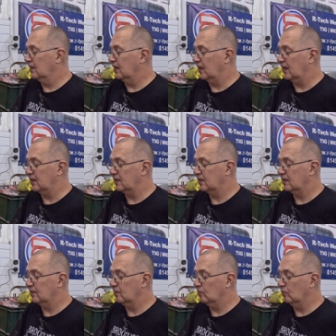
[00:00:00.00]
And
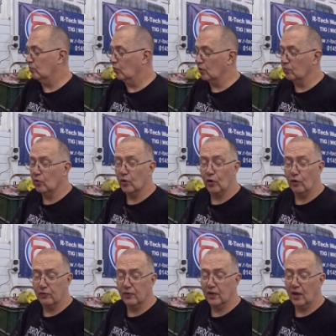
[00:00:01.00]
more
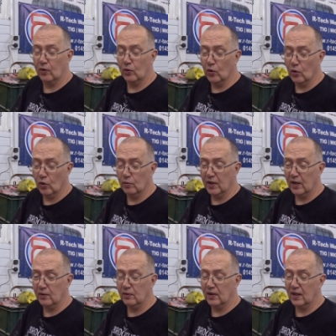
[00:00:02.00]
often, I'll go home
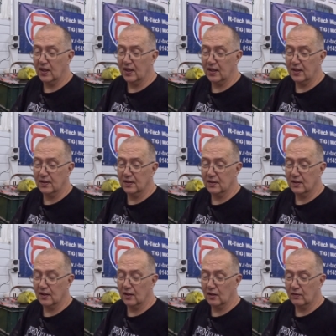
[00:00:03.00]
now and
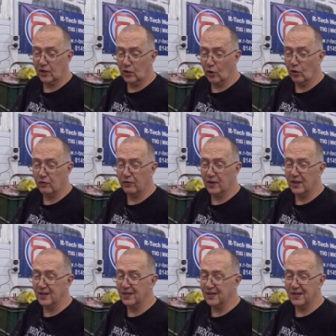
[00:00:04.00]
I'll have a cough,
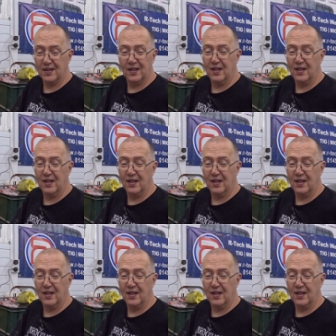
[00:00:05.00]
and